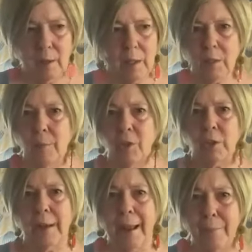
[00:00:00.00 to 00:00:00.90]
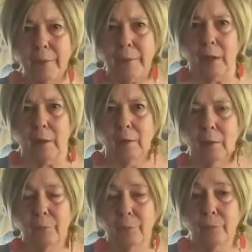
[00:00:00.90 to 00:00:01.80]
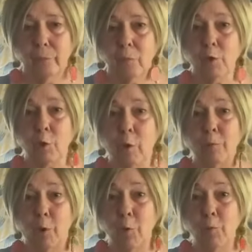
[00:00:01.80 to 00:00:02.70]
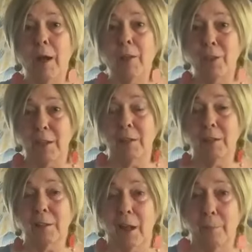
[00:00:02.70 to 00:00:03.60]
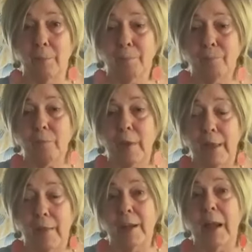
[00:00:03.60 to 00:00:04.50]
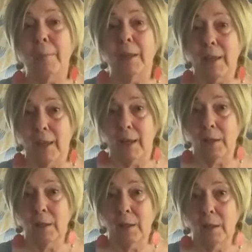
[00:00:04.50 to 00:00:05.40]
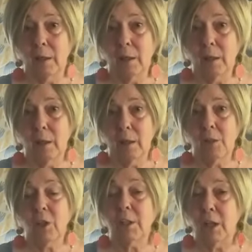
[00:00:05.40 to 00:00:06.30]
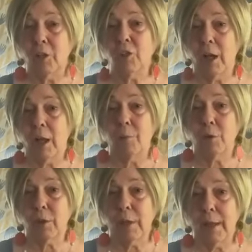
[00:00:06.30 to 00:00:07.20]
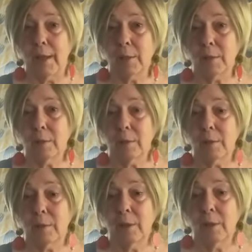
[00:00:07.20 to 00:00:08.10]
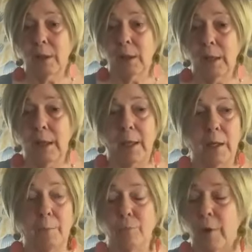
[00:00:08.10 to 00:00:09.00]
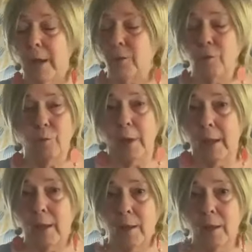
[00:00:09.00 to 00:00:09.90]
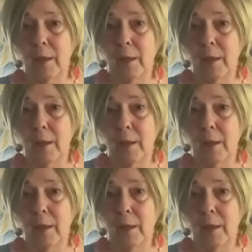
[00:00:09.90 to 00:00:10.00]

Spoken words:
I think something just happened here. So I wrote my thesis up, and then I began to teach childbirth class in a brand new way.